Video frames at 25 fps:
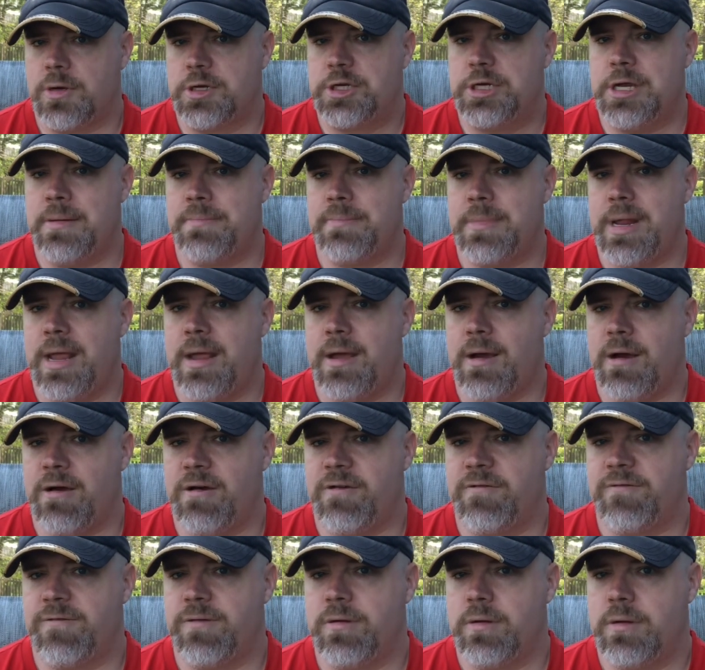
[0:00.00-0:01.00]
chimney
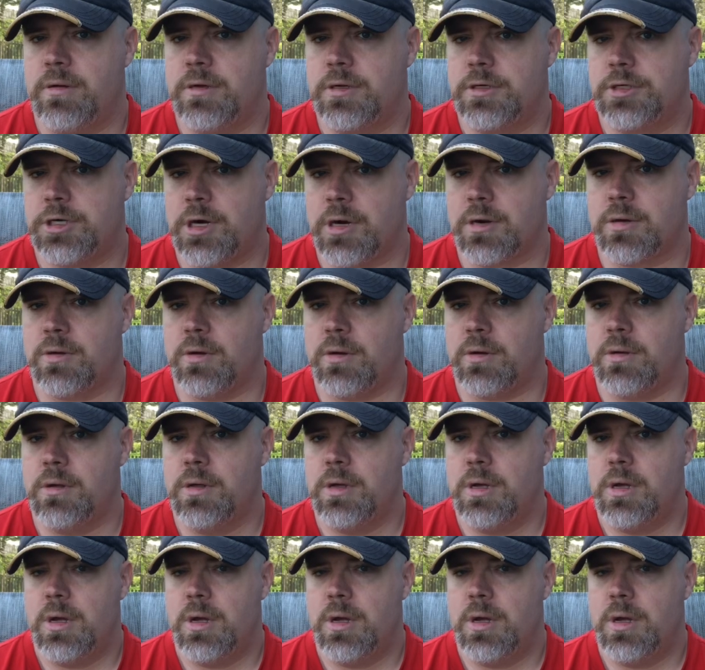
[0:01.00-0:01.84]
of charcoal.